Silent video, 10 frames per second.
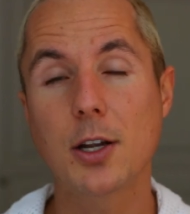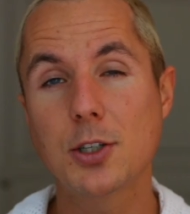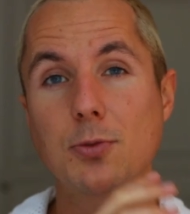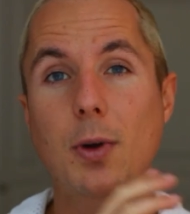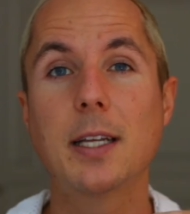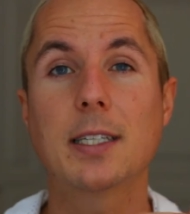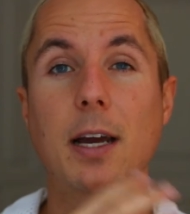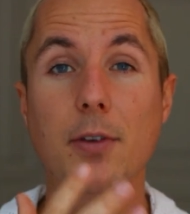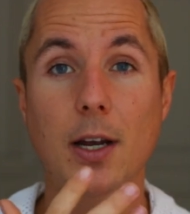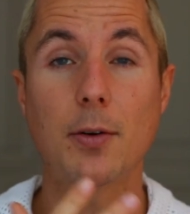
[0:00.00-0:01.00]
It just rains
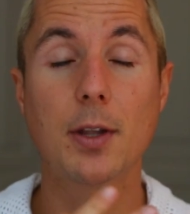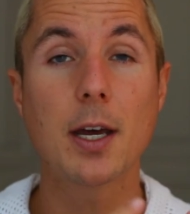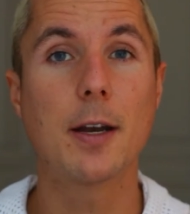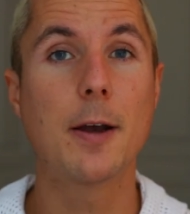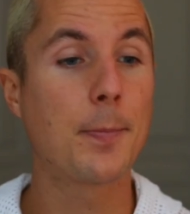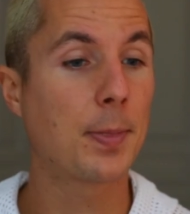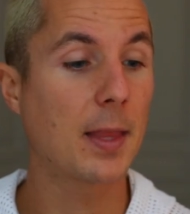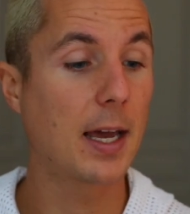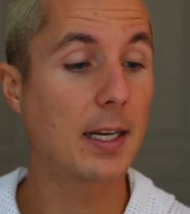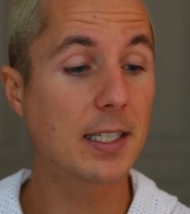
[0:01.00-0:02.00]
every now and then.
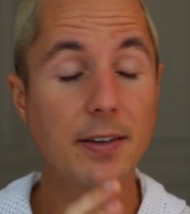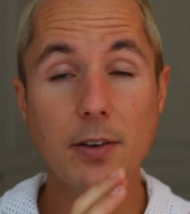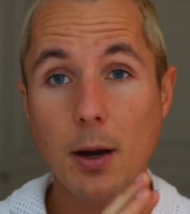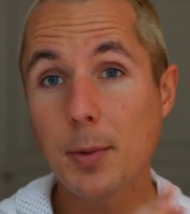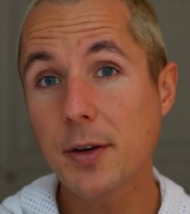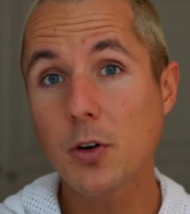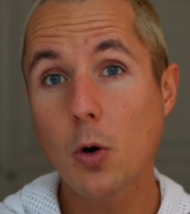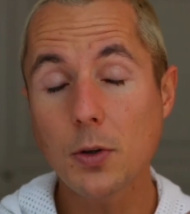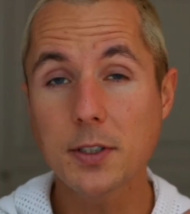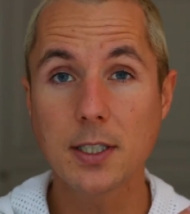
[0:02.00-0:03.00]
And it does have a bit of a
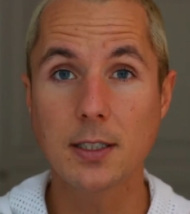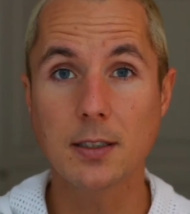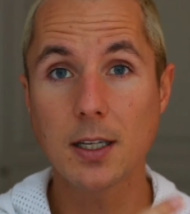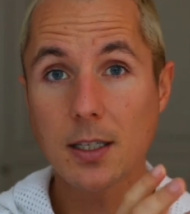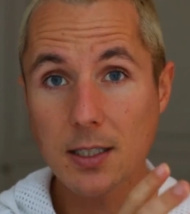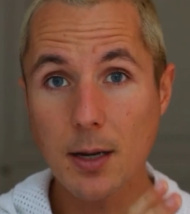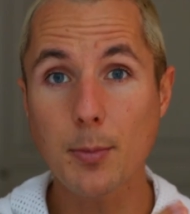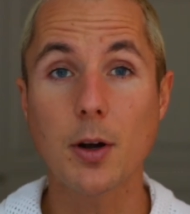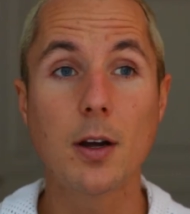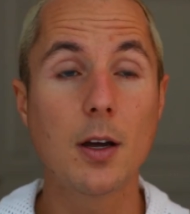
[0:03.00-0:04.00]
cold season in
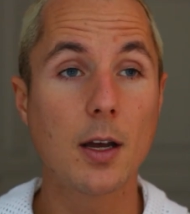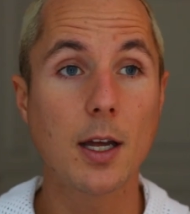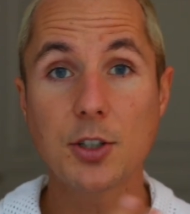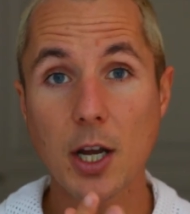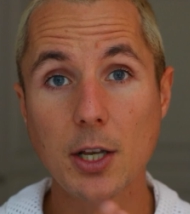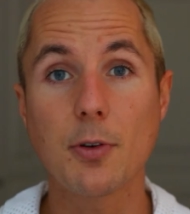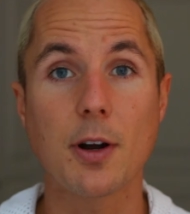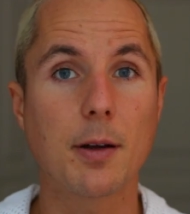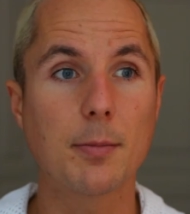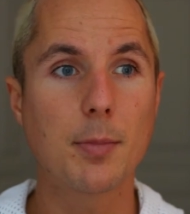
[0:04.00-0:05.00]
December and
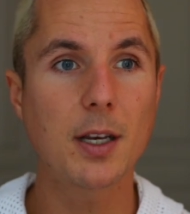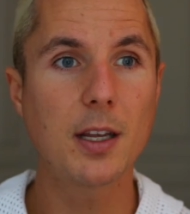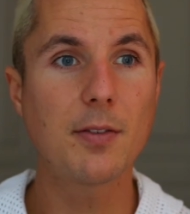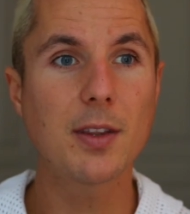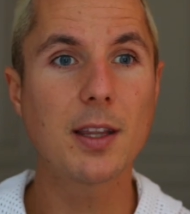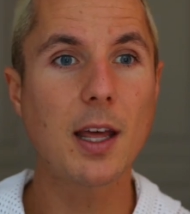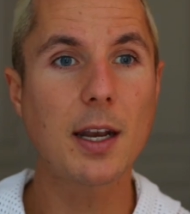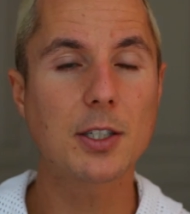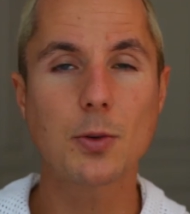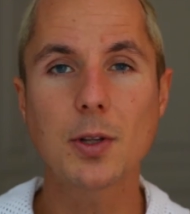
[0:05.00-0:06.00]
January. But even
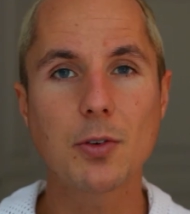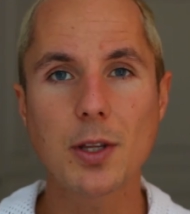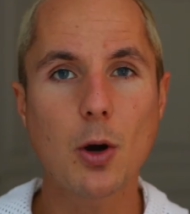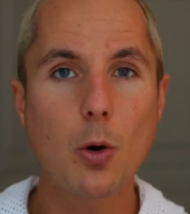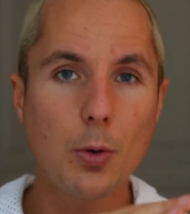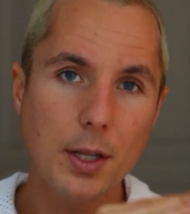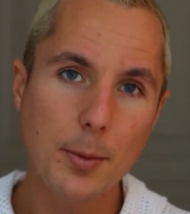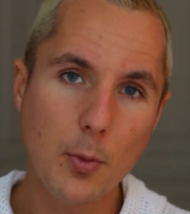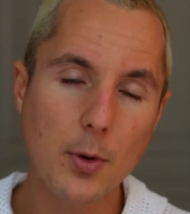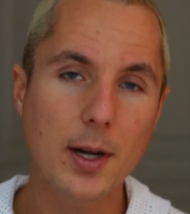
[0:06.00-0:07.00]
then, it's only really cold in
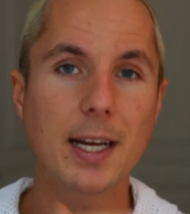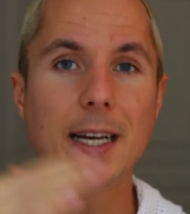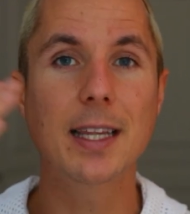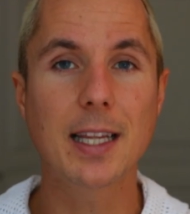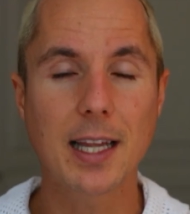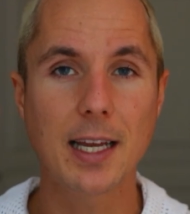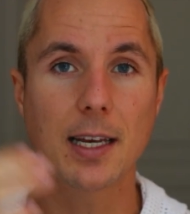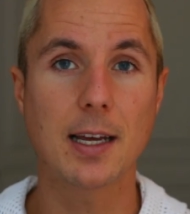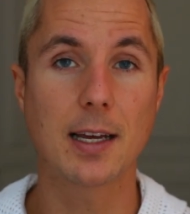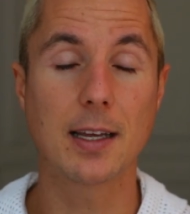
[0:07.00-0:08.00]
the morning and in the
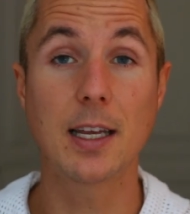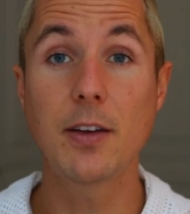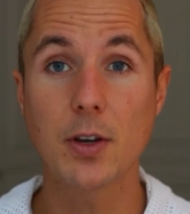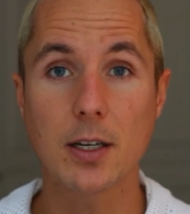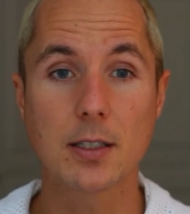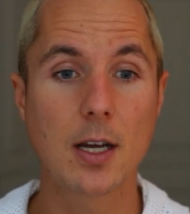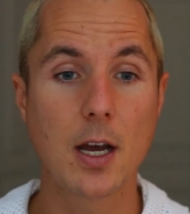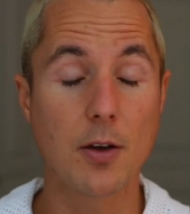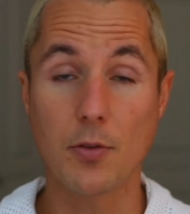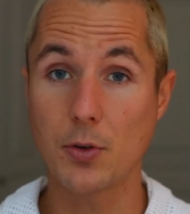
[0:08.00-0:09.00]
late evenings.
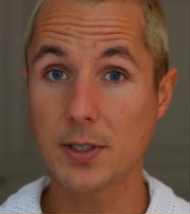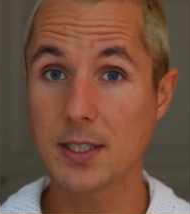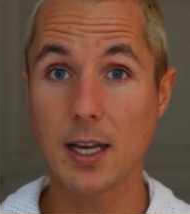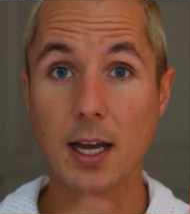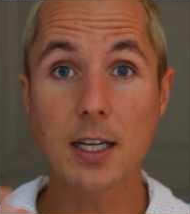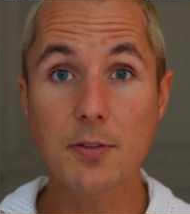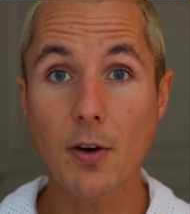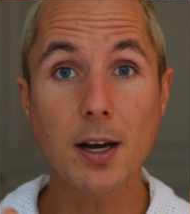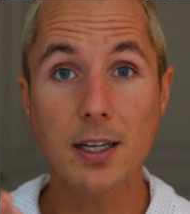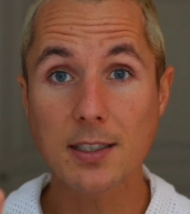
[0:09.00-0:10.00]
For the rest of the day, it's
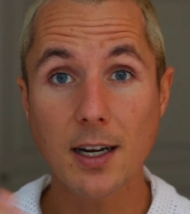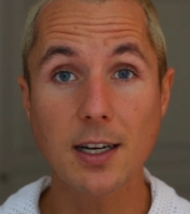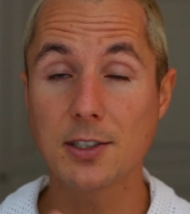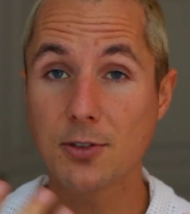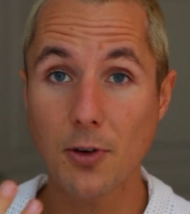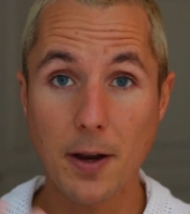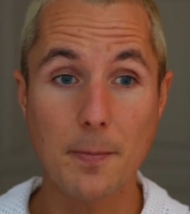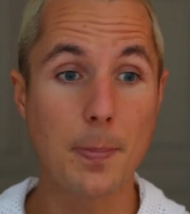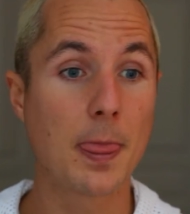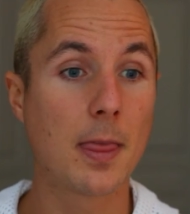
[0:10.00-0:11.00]
fine. It's sunny. It's great.